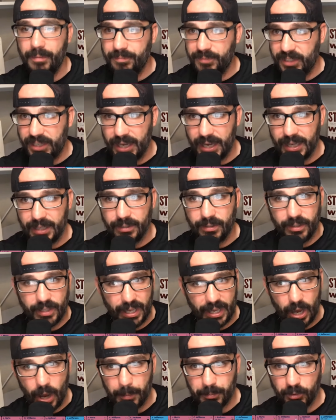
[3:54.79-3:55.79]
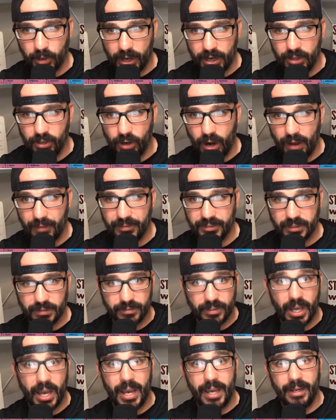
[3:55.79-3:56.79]
Again, they upgraded their offensive
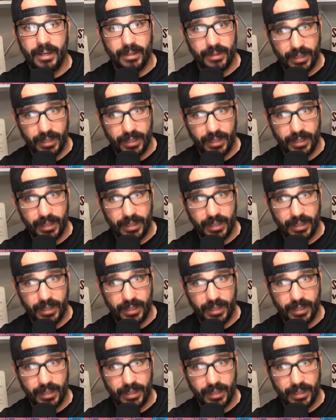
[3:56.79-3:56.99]
line.